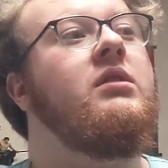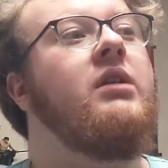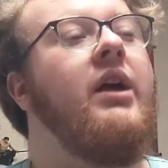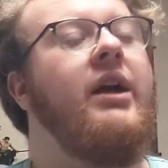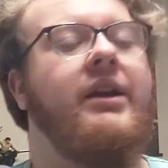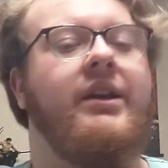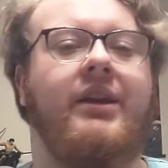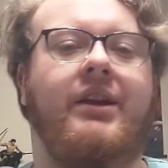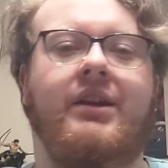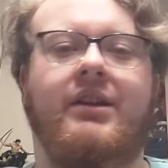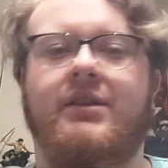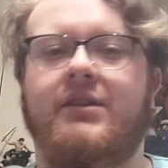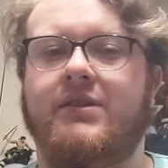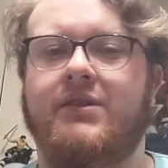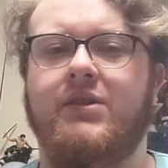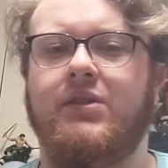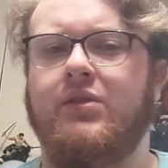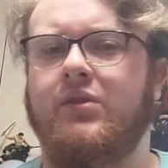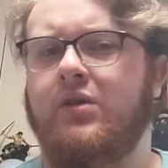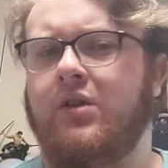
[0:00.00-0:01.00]

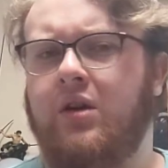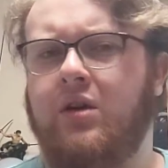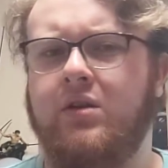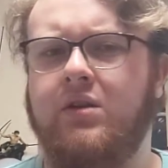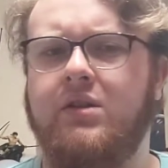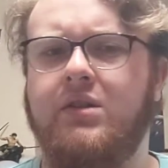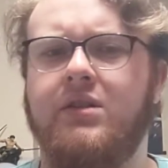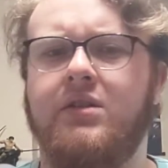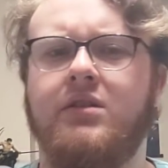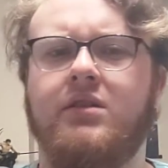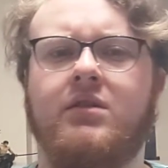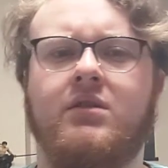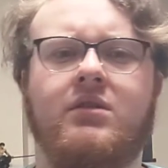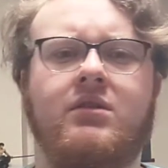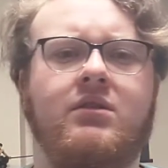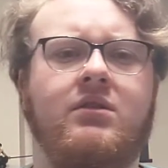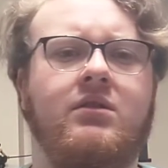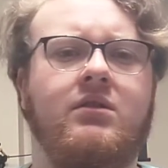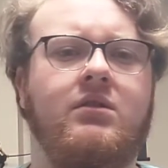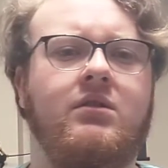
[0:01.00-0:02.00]
hiatus or not,
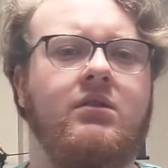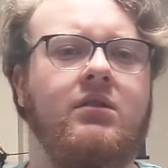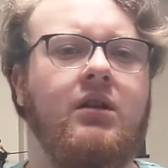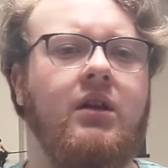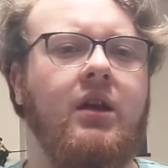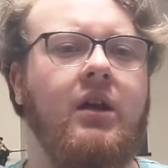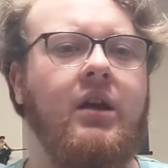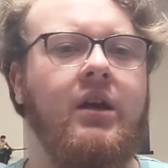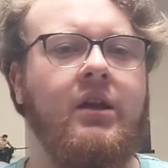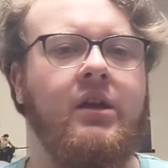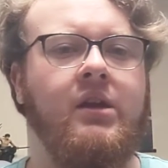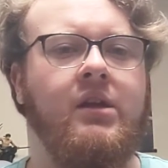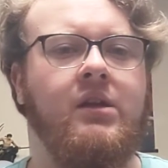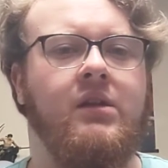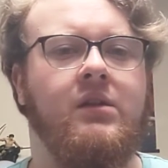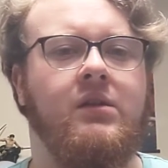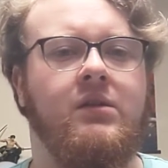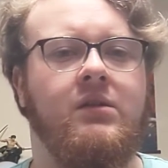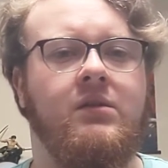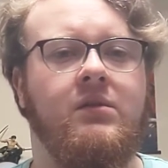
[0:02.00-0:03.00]
I
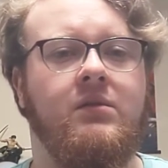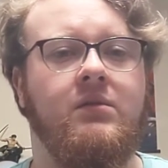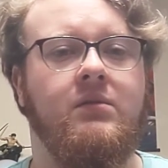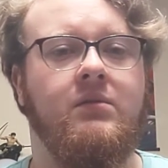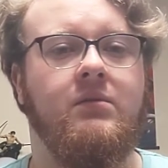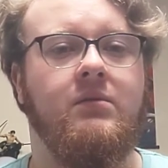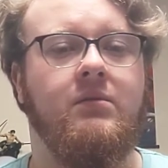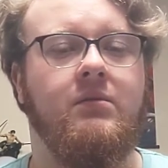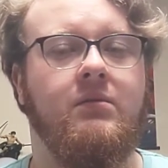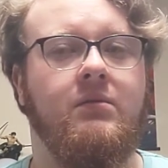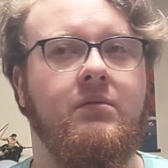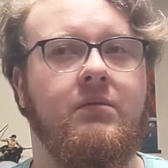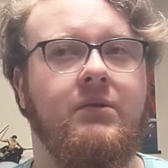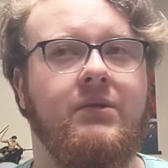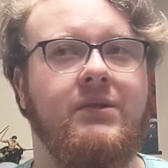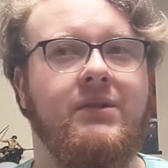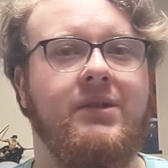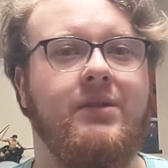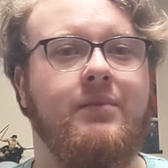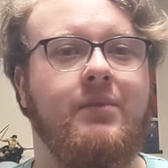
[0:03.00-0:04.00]

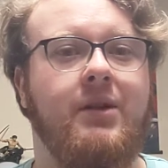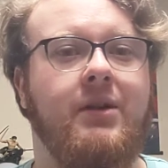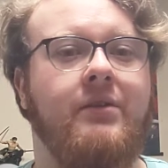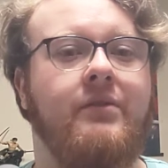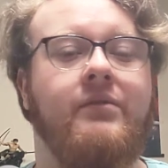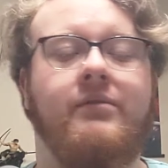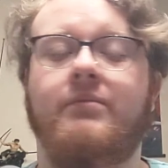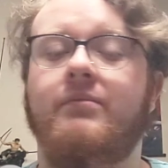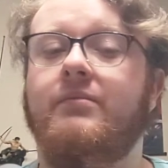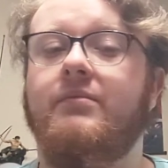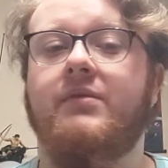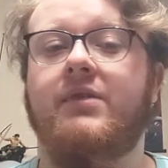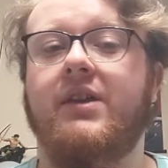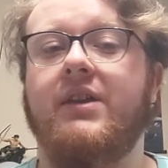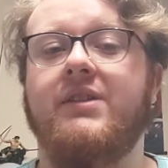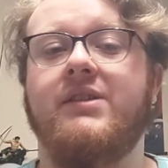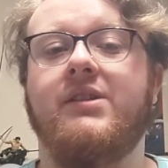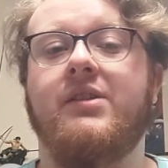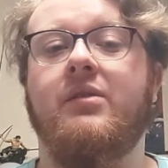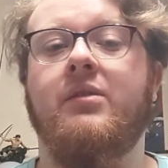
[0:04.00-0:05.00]
will see better
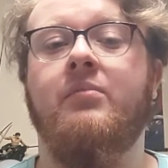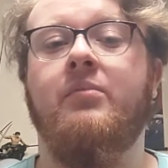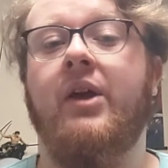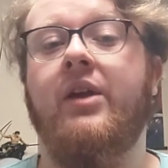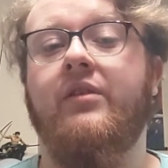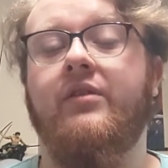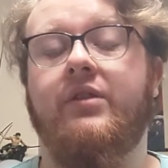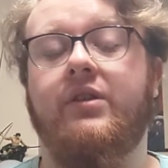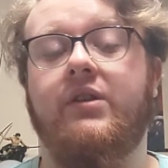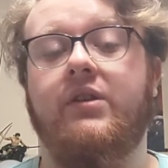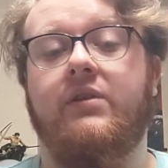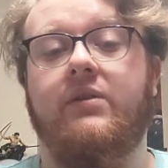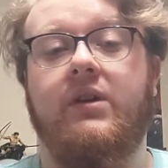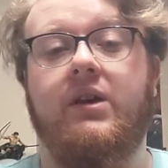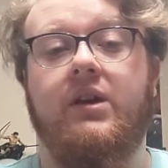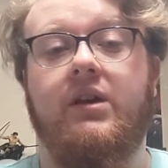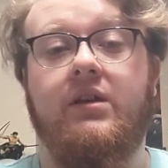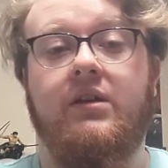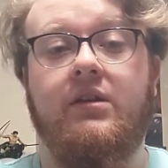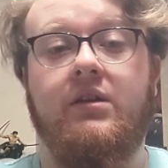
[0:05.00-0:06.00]
things going better in the new
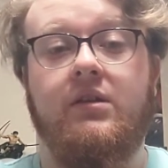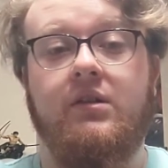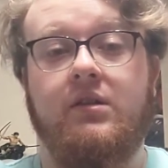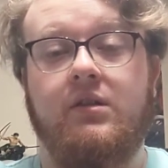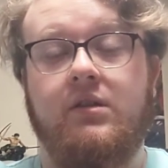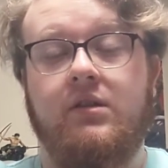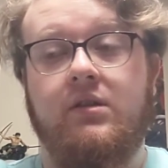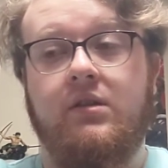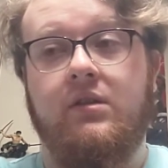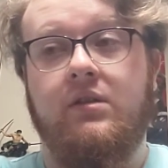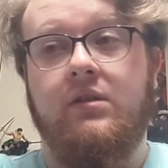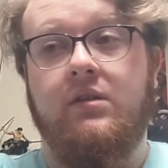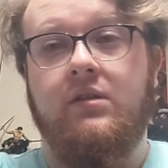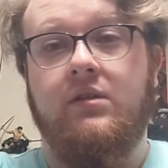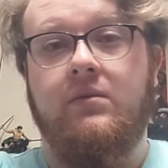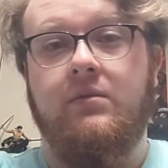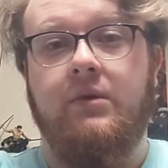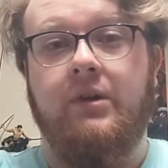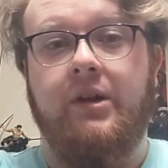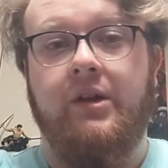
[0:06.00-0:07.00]
year.
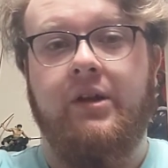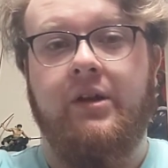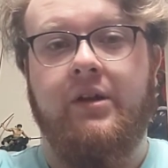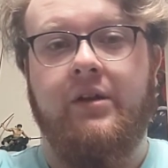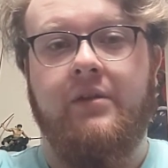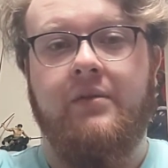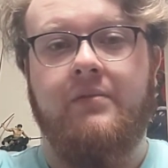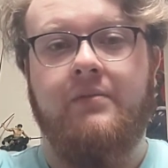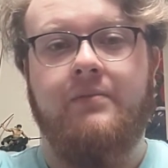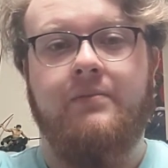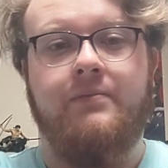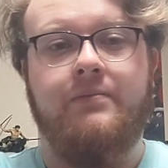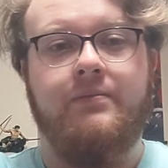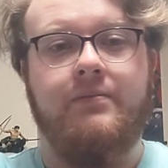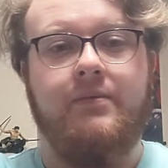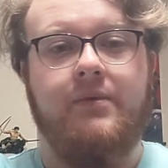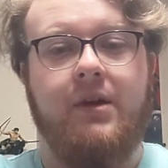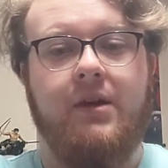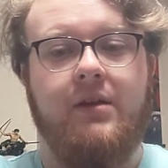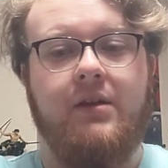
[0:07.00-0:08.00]
But I don't
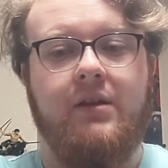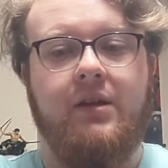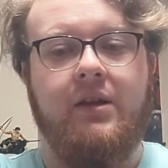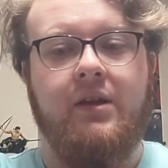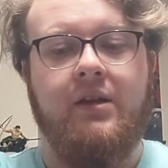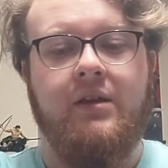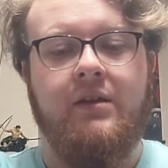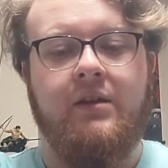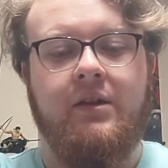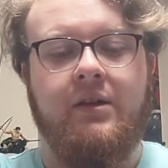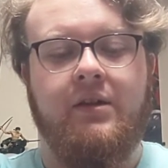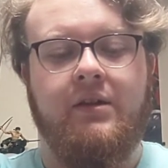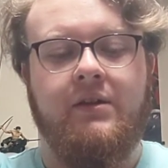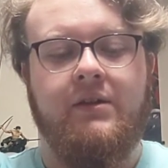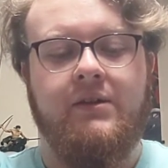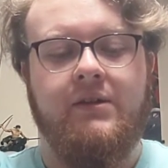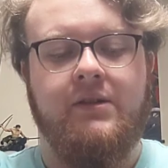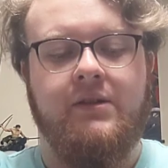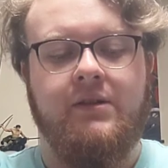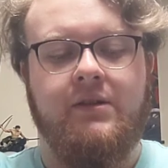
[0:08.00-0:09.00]

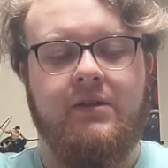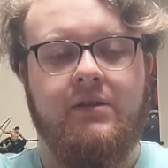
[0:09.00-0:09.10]
know.